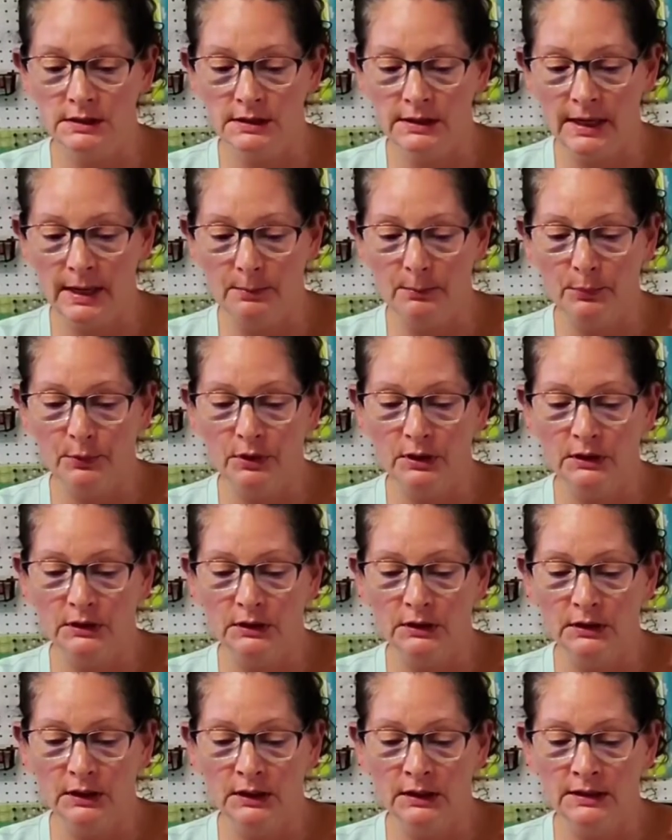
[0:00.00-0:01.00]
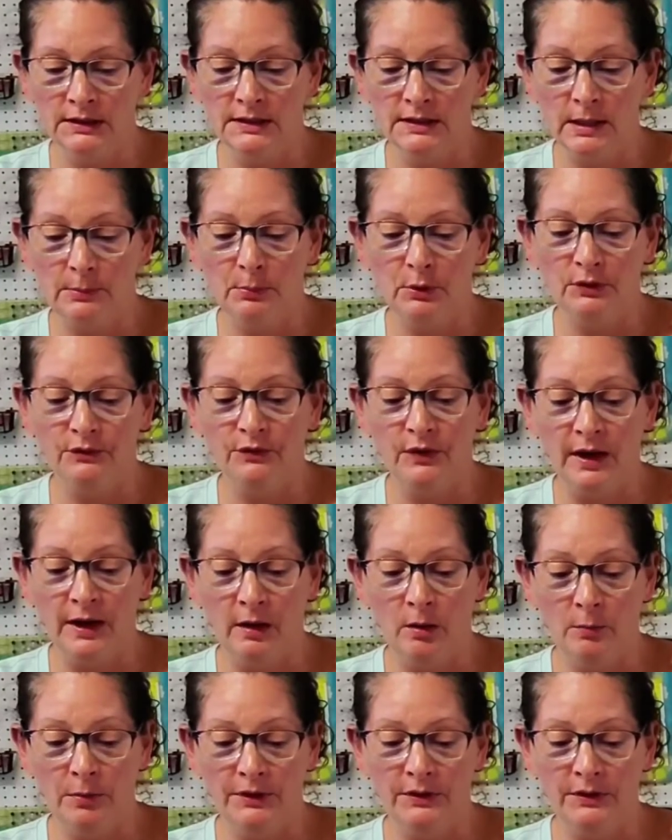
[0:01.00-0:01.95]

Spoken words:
in a separate file,